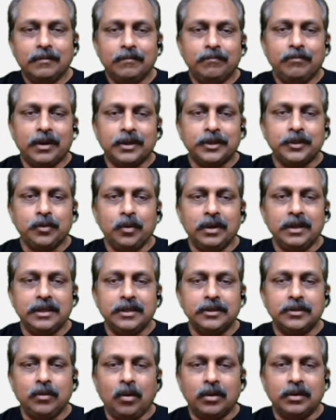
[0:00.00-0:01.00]
First one
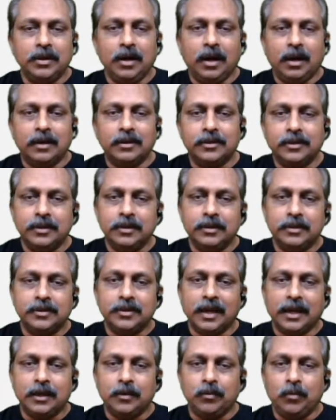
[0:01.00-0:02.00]
is not the answer.
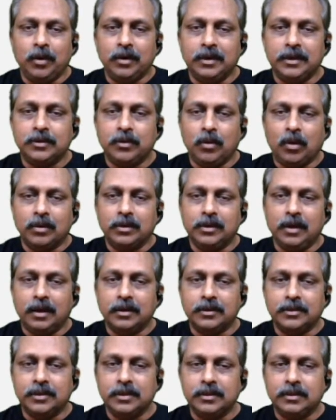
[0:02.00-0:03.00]
Second one is not the
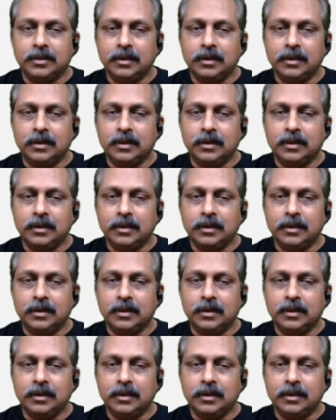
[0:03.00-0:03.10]
answer.